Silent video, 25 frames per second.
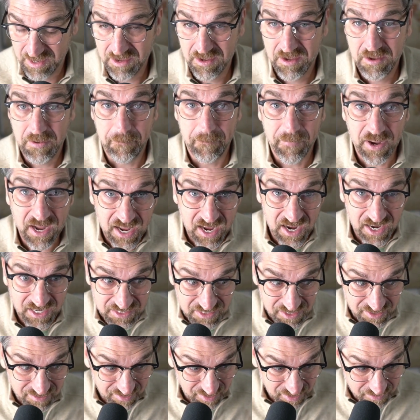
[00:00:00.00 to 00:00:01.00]
My
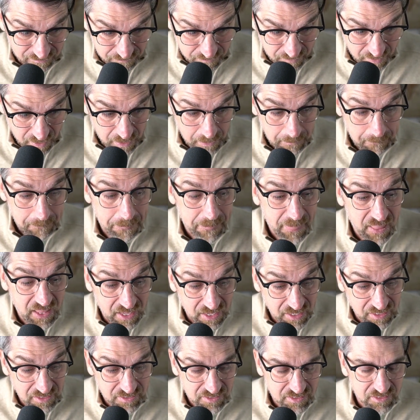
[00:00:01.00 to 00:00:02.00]
oxygen
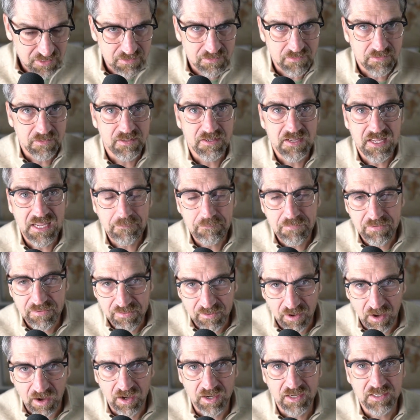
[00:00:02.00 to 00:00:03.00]
is deep
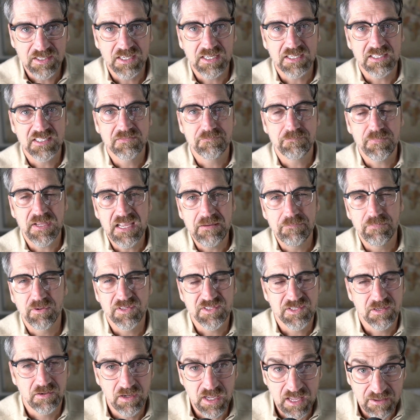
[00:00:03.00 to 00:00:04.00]
thought. It's people.
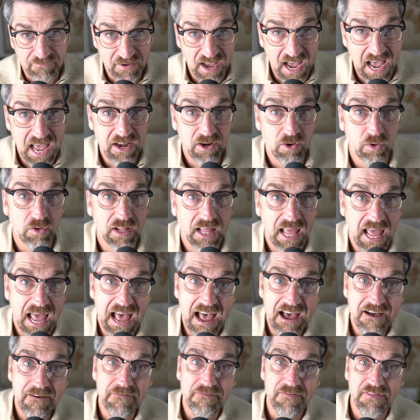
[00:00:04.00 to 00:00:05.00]
So if I don't
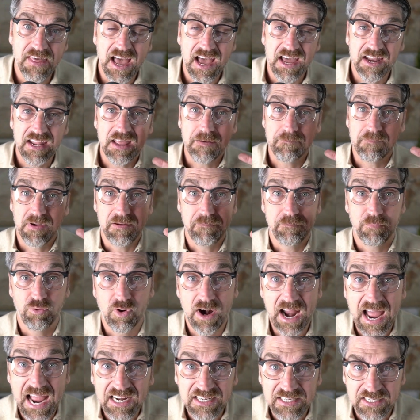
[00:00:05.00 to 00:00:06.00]
have that in my
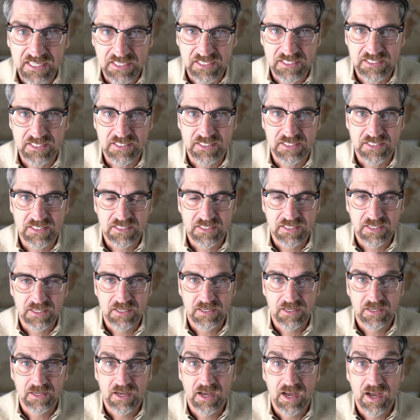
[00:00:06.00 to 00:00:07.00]
practice,
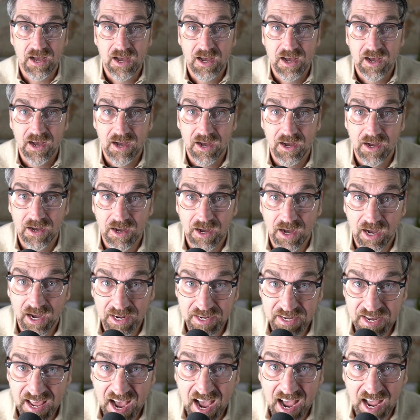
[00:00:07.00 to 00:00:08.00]
I
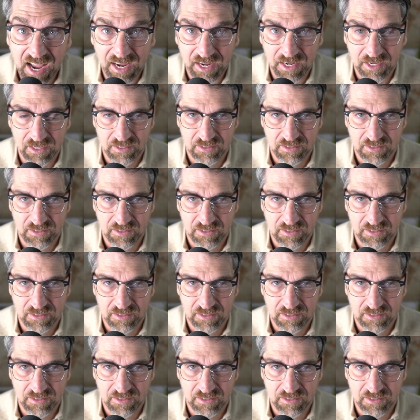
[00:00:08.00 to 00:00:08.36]
die.